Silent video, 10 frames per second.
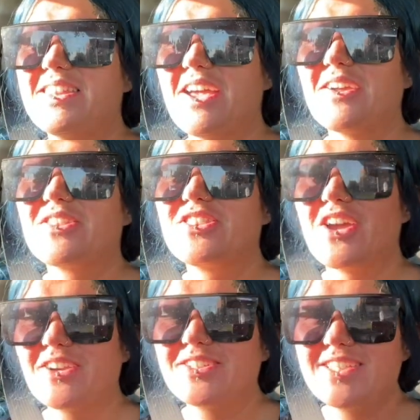they're
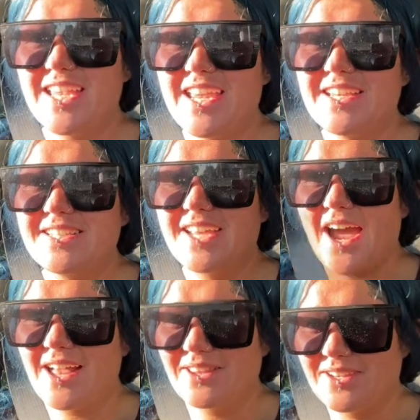
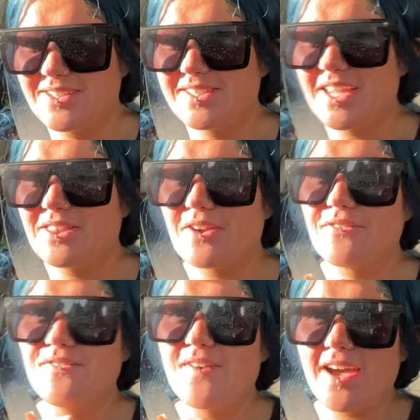$13 and they're
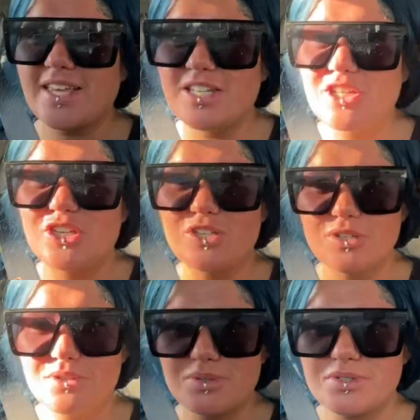fucking
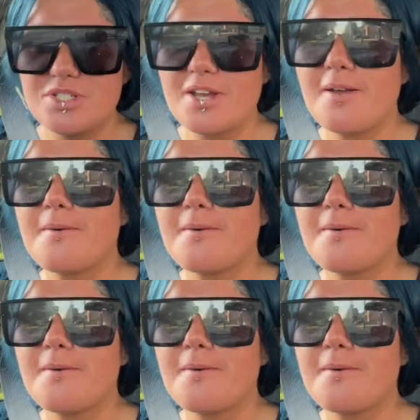huge.